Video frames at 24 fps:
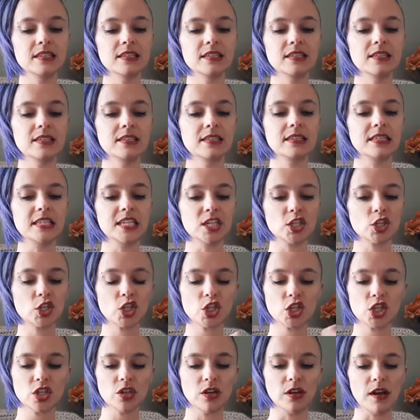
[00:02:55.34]

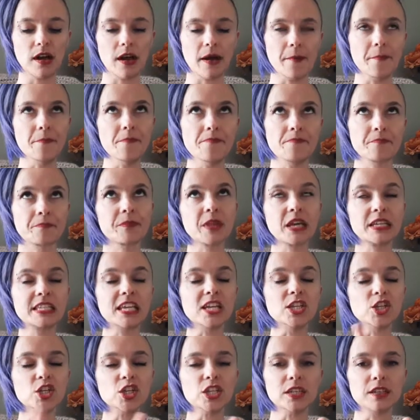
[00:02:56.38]
stitch
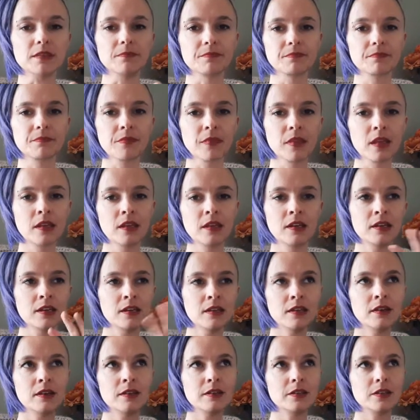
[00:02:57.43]
tension
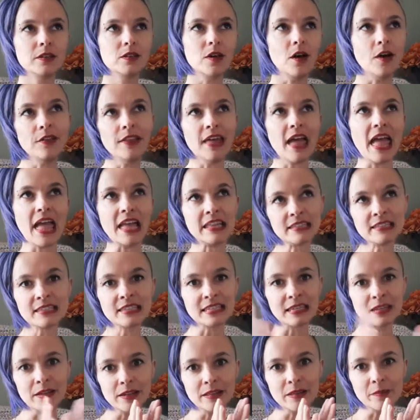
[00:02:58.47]
on the ends
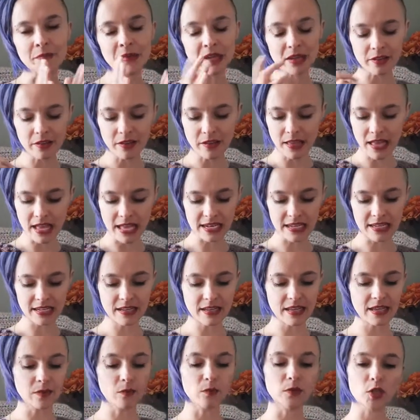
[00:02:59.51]
than in the middle, and
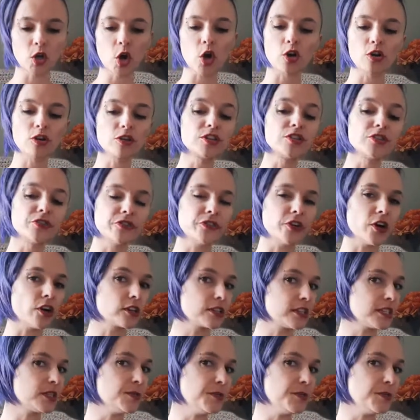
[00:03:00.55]
it was harder to frog this